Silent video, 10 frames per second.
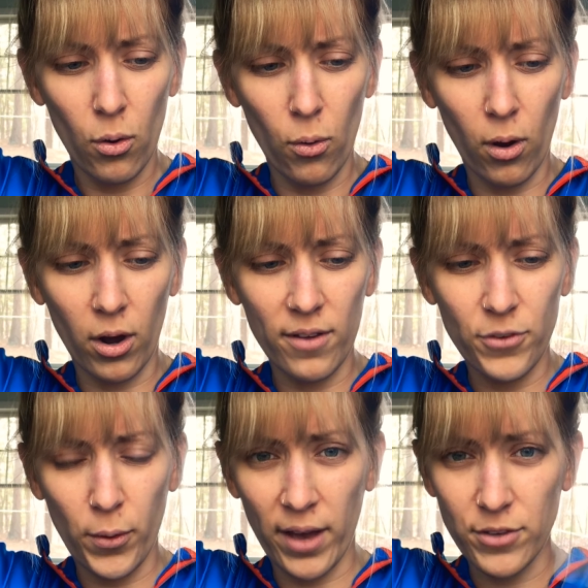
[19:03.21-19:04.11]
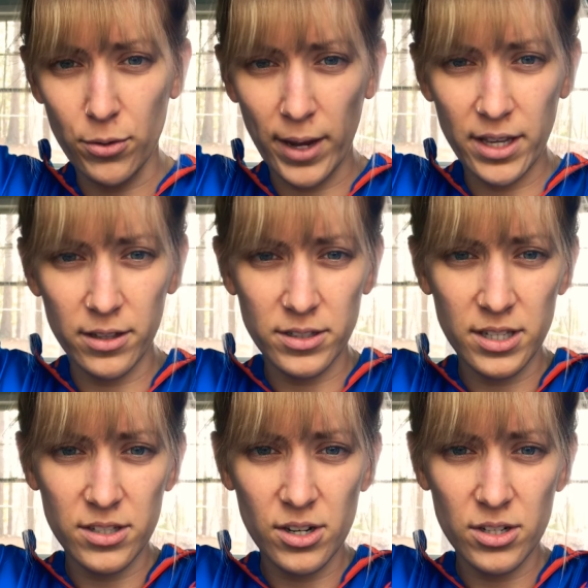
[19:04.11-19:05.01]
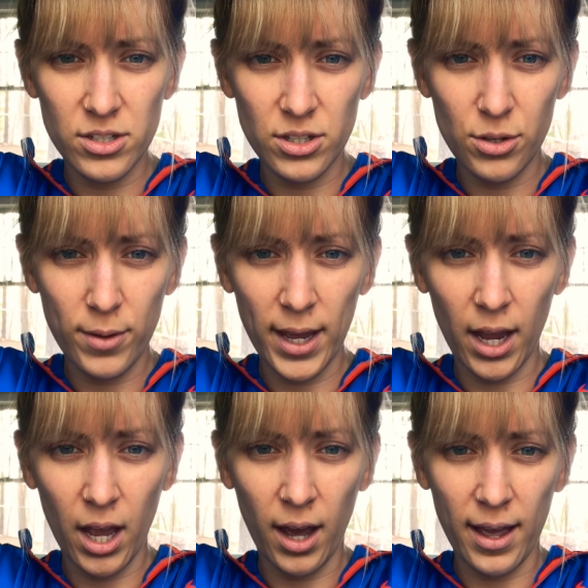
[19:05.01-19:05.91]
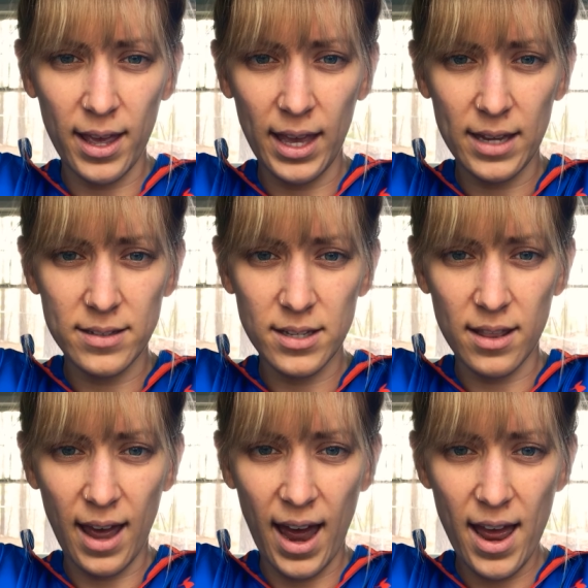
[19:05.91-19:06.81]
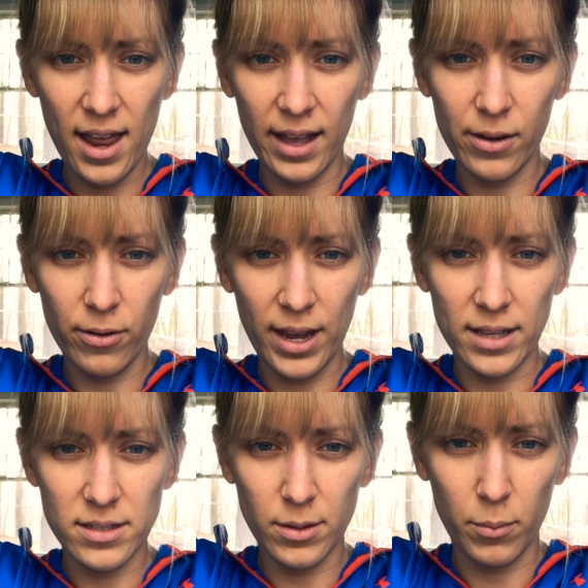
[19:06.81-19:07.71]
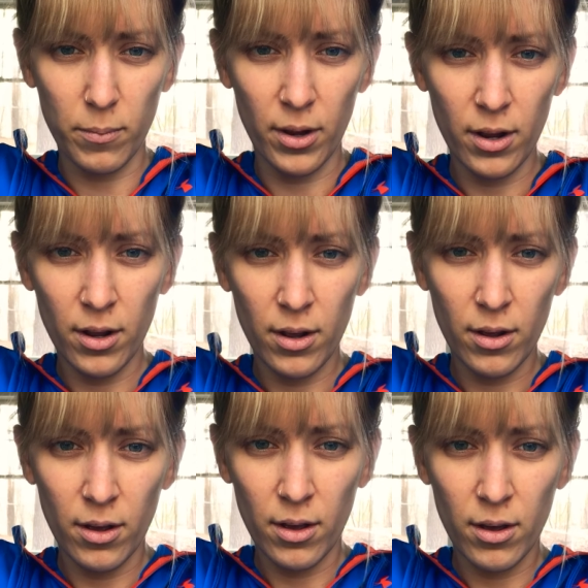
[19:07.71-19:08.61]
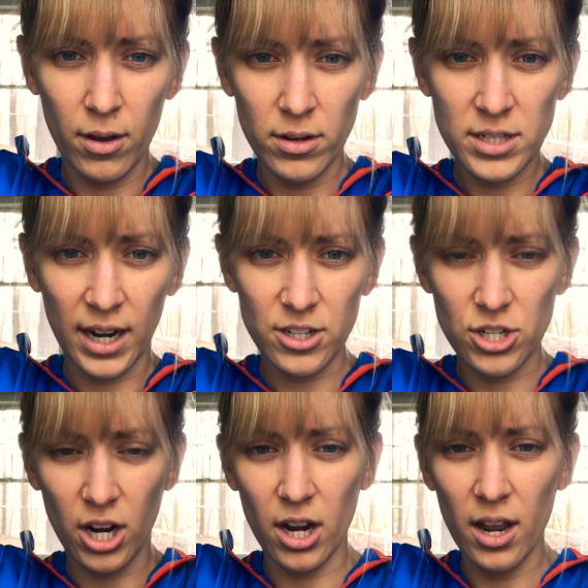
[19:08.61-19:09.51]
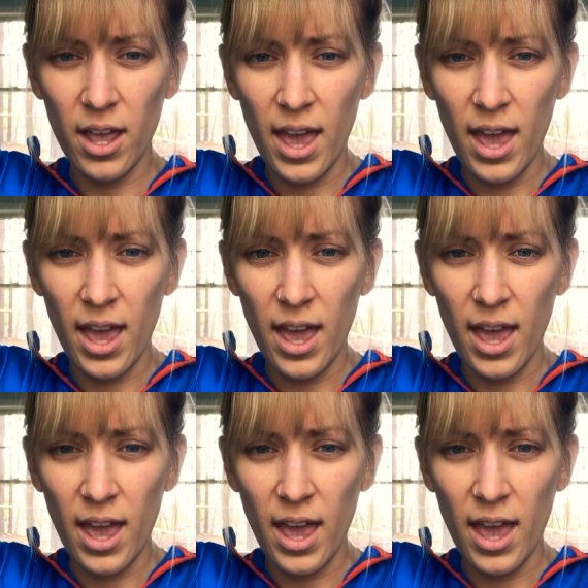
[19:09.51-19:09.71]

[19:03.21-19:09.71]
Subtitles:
or if you have your regular scissors, you can cut into that and create some texture.